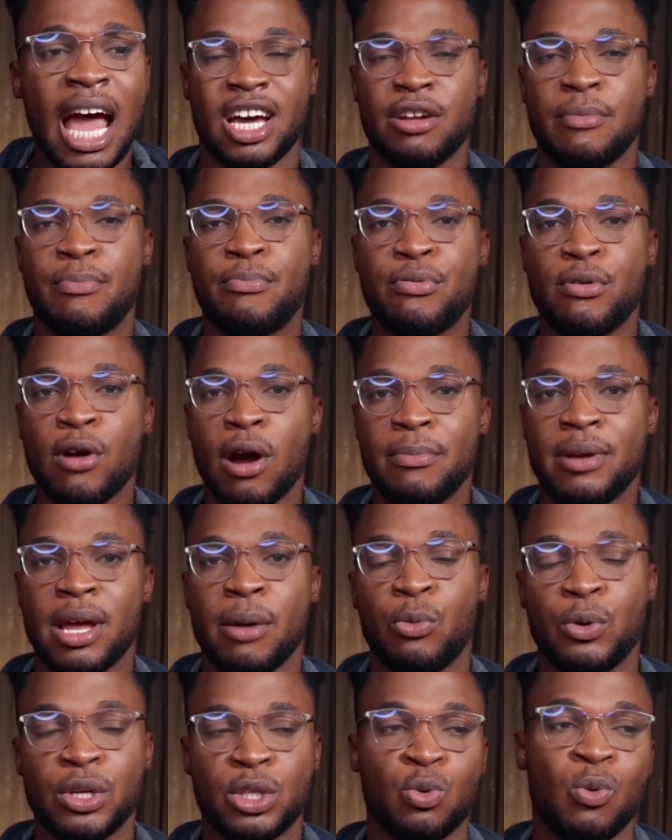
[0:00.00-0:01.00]
And the
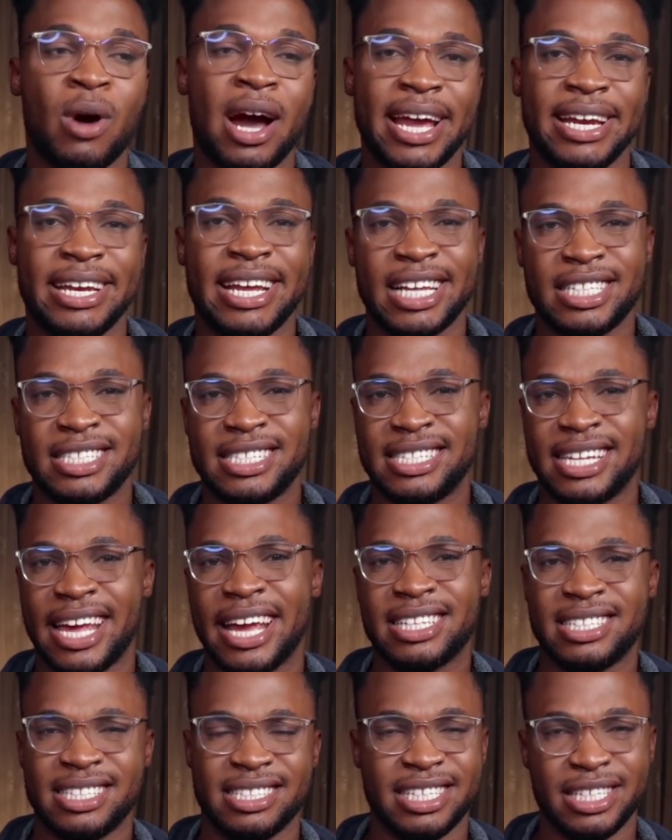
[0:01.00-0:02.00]
problem with why that
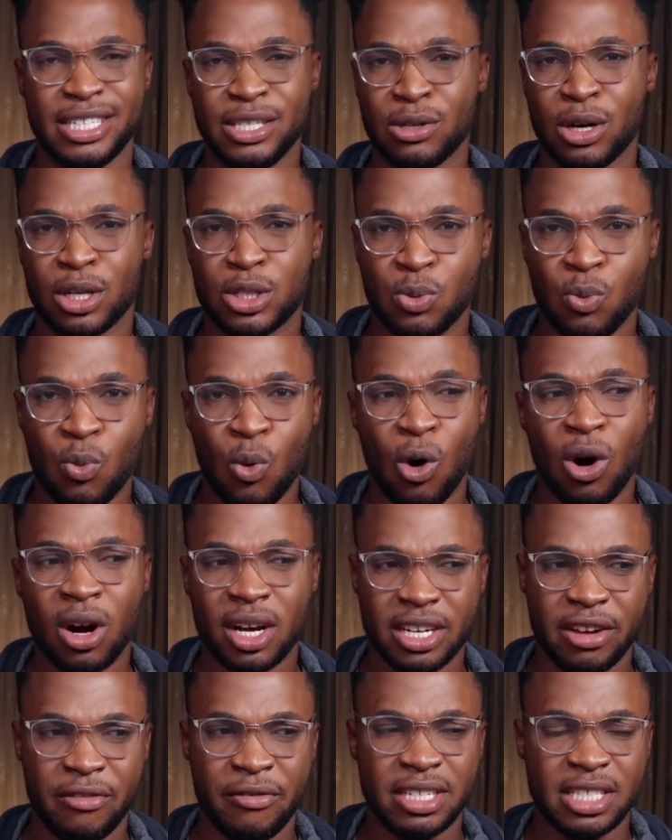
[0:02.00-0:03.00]
sect did not
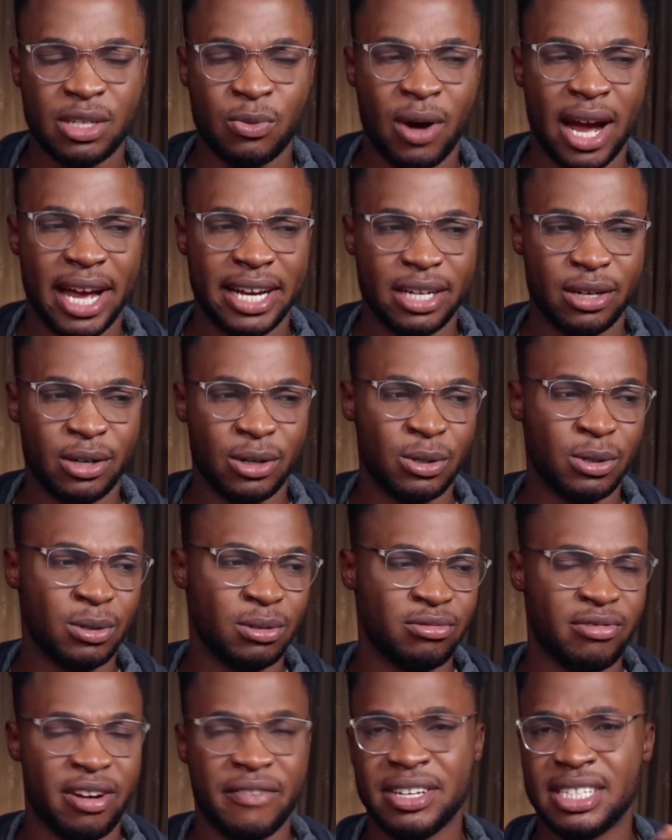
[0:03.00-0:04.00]
work, the reason why the
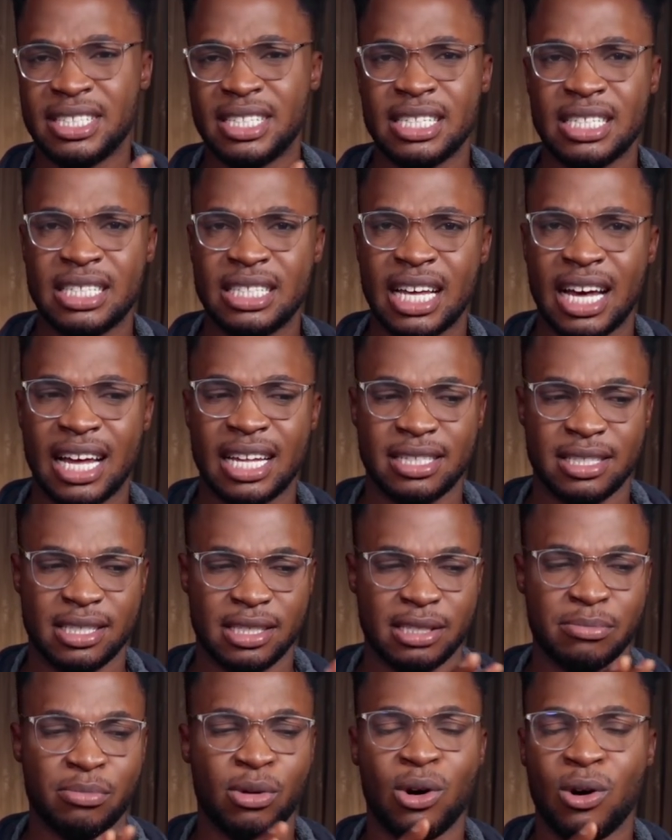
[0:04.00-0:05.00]
old reverend
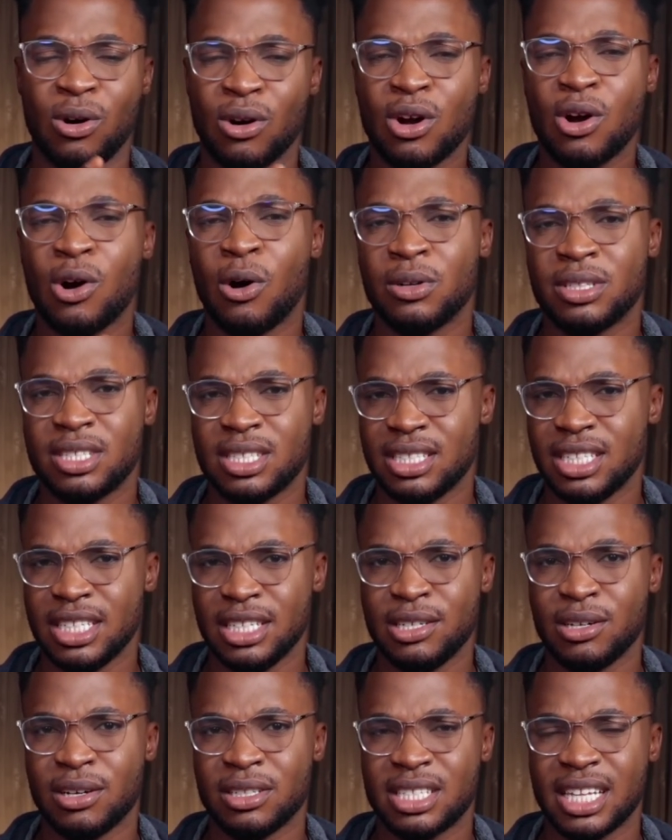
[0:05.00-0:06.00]
sisters small cult
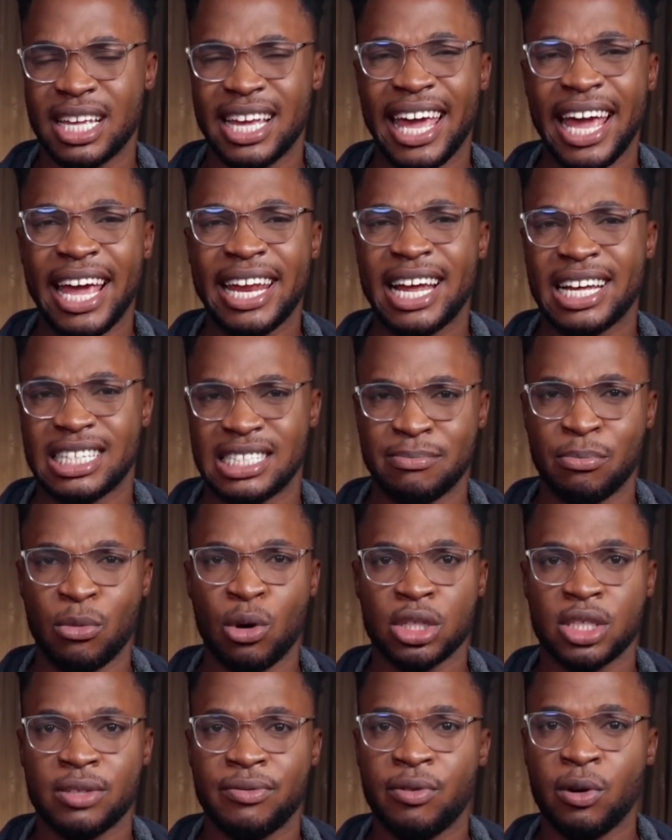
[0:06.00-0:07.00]
did not gain as
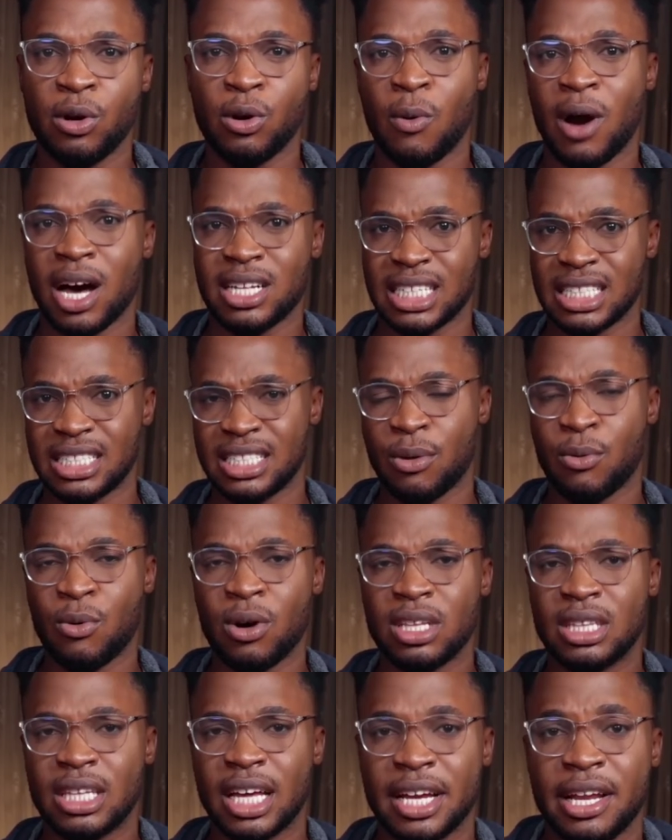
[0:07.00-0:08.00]
much followers as they
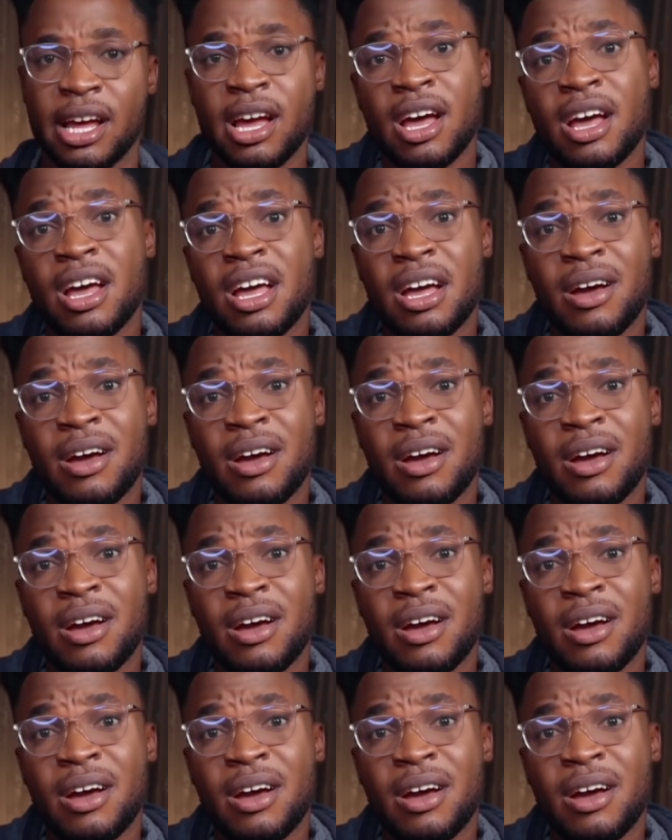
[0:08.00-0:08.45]
wanted,